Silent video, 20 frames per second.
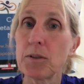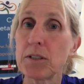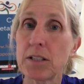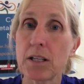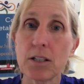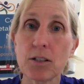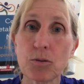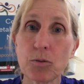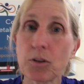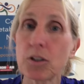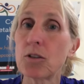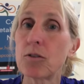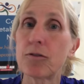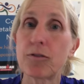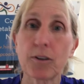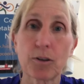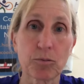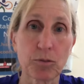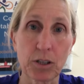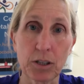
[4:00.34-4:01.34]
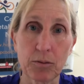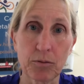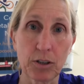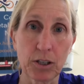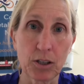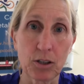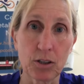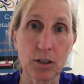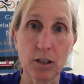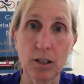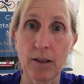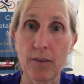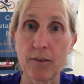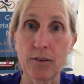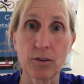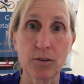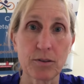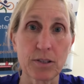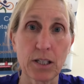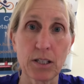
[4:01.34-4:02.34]
days where you feel really, really good, and
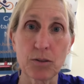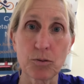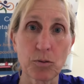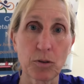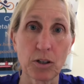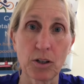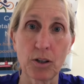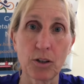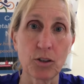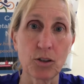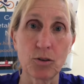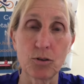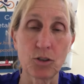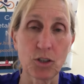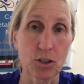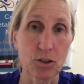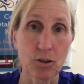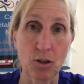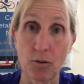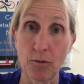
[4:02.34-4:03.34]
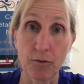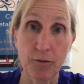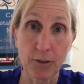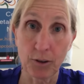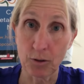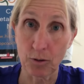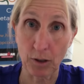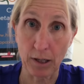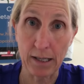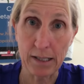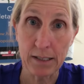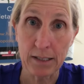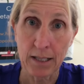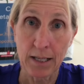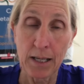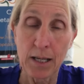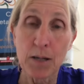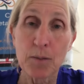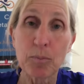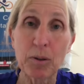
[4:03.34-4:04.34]
there are days where you just don't feel great.
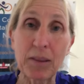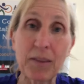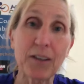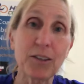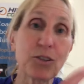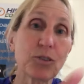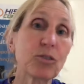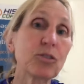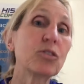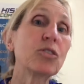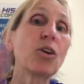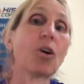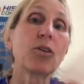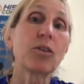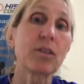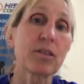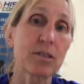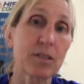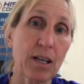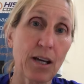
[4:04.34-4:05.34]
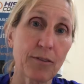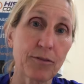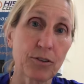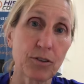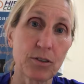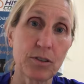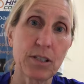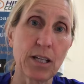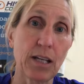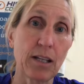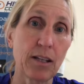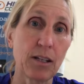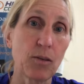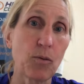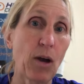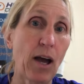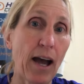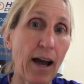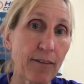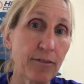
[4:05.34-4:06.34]
But then you'll notice after a day that you
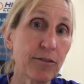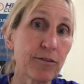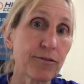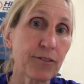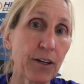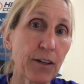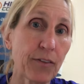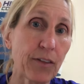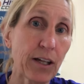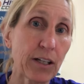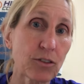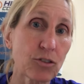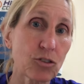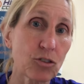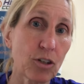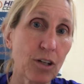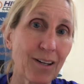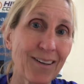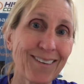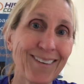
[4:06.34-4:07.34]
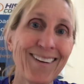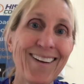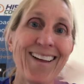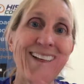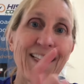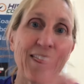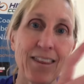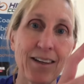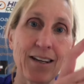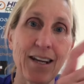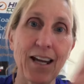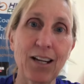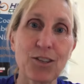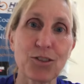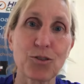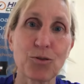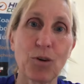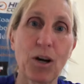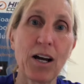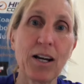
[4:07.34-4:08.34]
haven't felt that strong, the
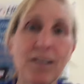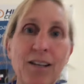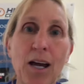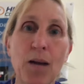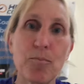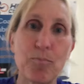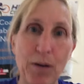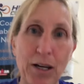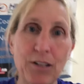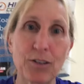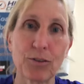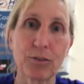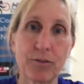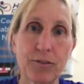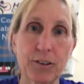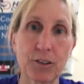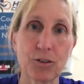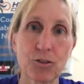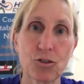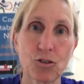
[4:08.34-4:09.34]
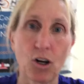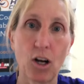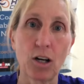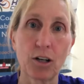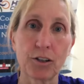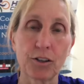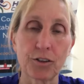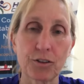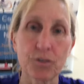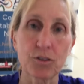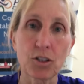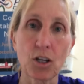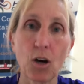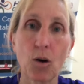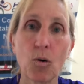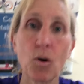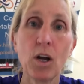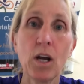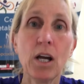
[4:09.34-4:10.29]
next run, I bet you'll feel stronger. So,